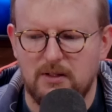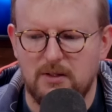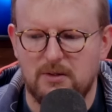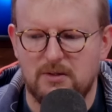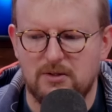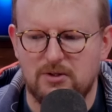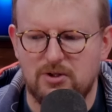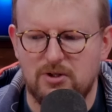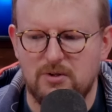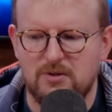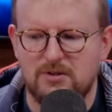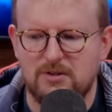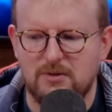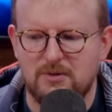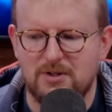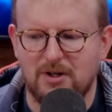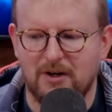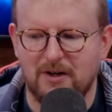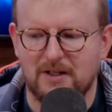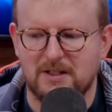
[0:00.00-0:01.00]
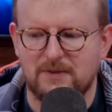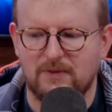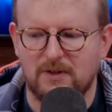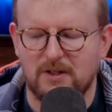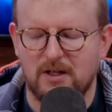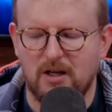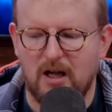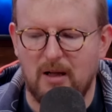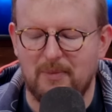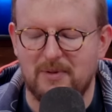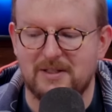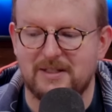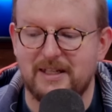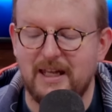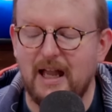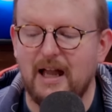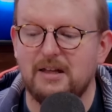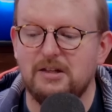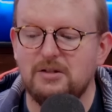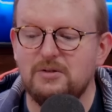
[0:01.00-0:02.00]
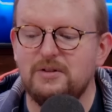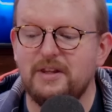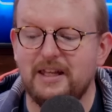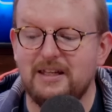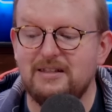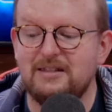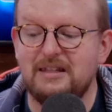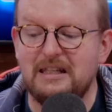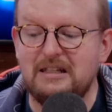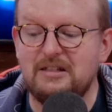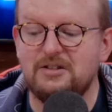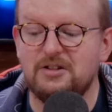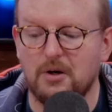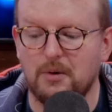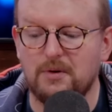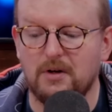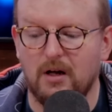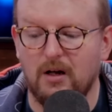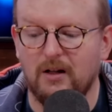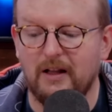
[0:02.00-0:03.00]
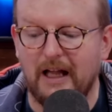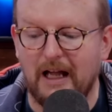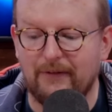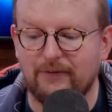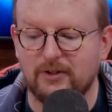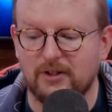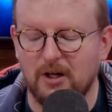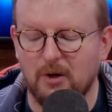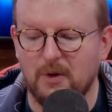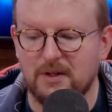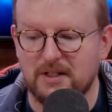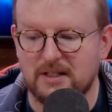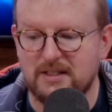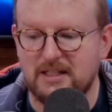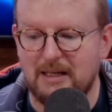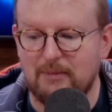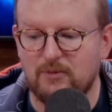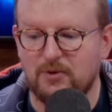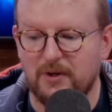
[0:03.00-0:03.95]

You can choose new targets for the copies. Yeah, these don't all have to go on the same